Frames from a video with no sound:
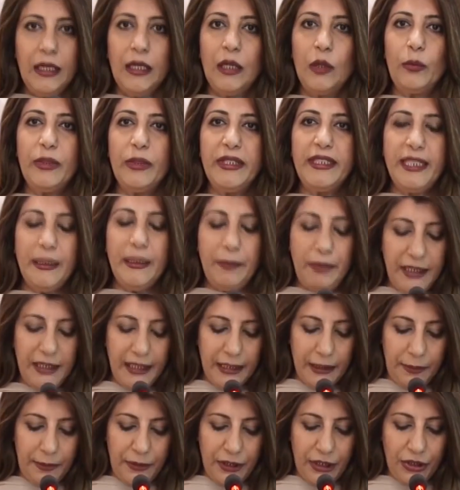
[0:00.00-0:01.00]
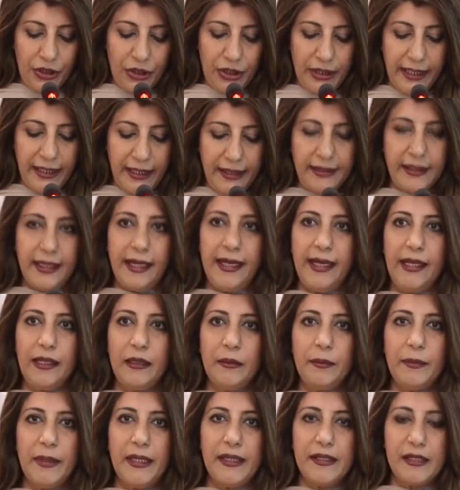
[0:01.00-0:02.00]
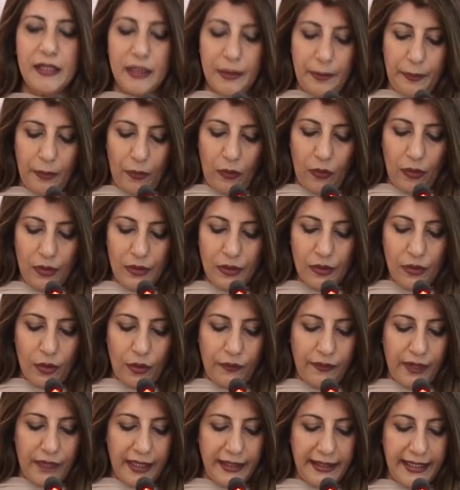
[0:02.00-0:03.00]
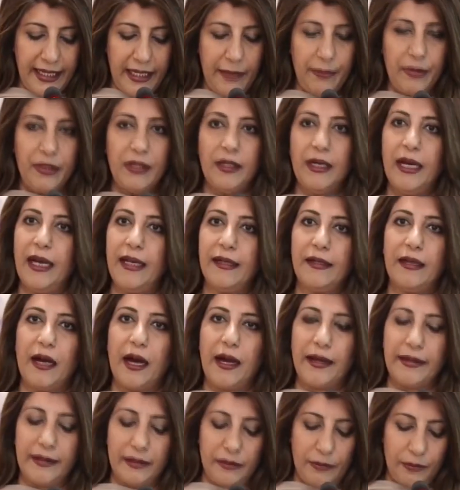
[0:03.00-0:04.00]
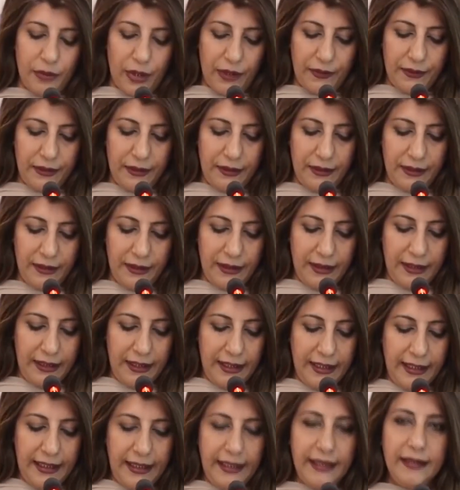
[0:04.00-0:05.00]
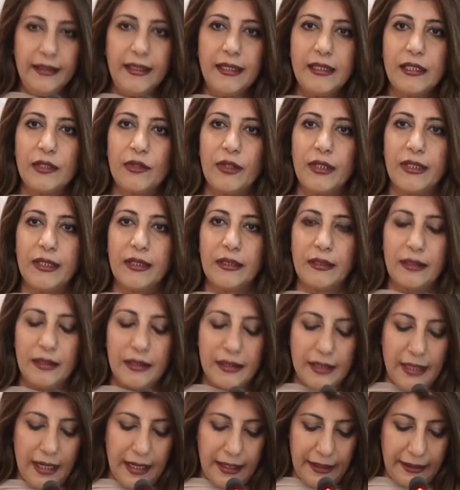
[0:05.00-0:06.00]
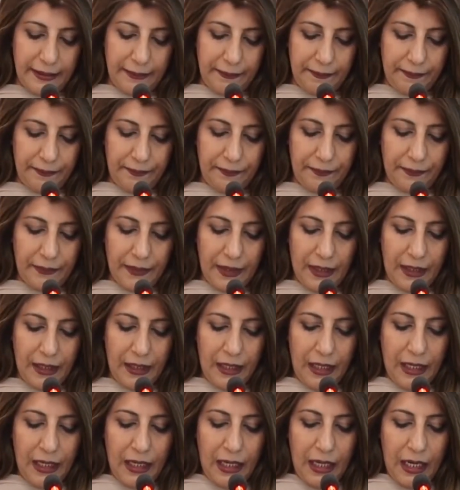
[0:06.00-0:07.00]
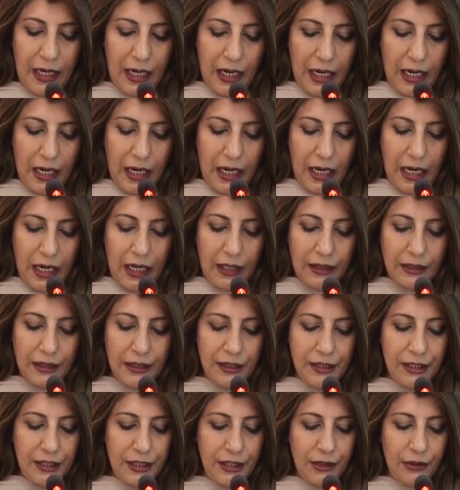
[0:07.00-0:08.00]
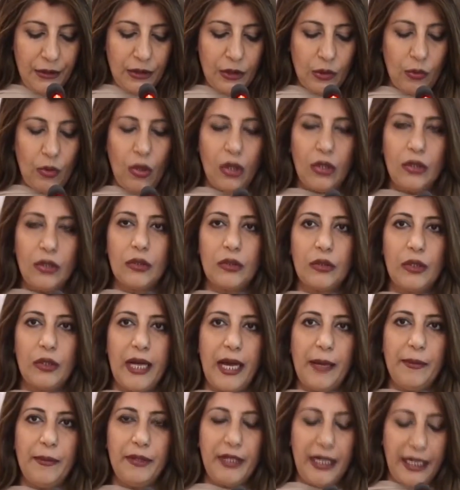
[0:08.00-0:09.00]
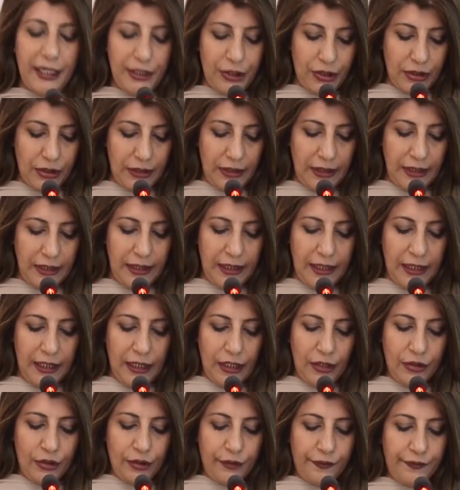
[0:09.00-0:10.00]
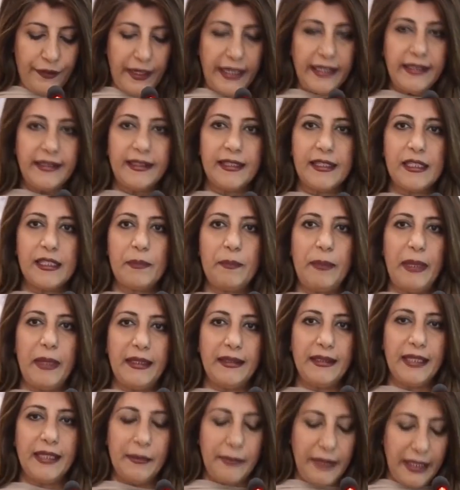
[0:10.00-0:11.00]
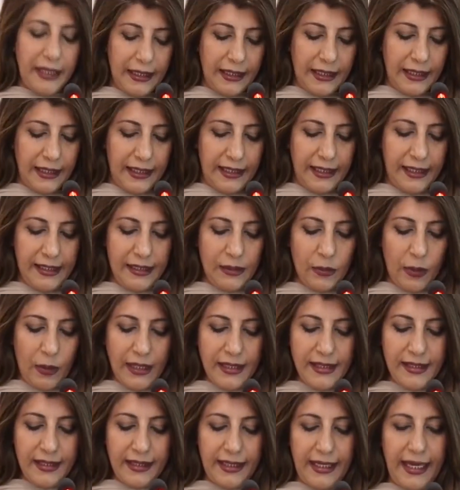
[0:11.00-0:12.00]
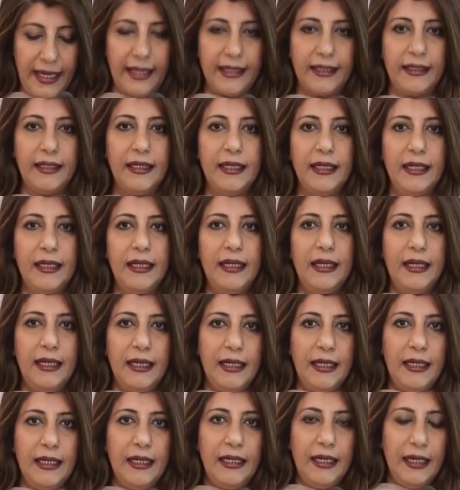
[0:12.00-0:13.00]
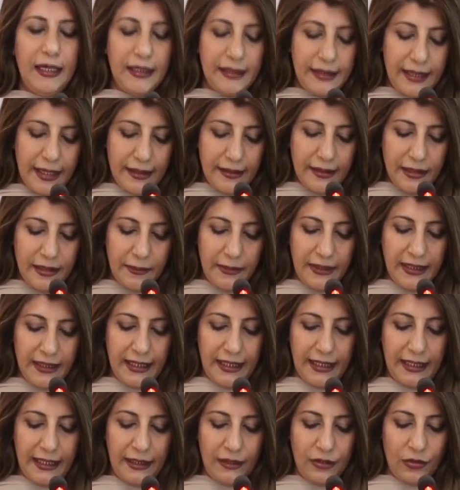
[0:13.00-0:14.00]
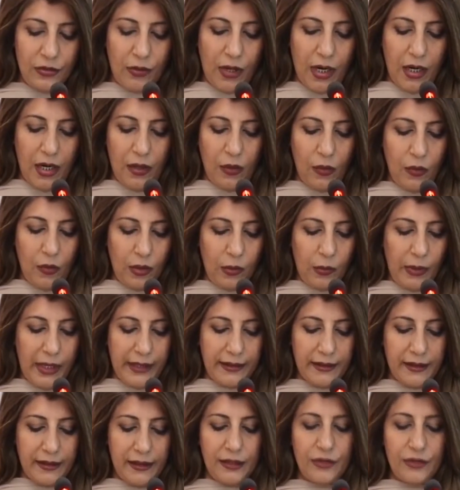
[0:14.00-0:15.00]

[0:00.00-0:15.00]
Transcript: We deeply appreciate the help and support of our neighbor and iron brother, in this critical time. Our continued co collaboration to fight this pandemic is once again a testimony to our all-weather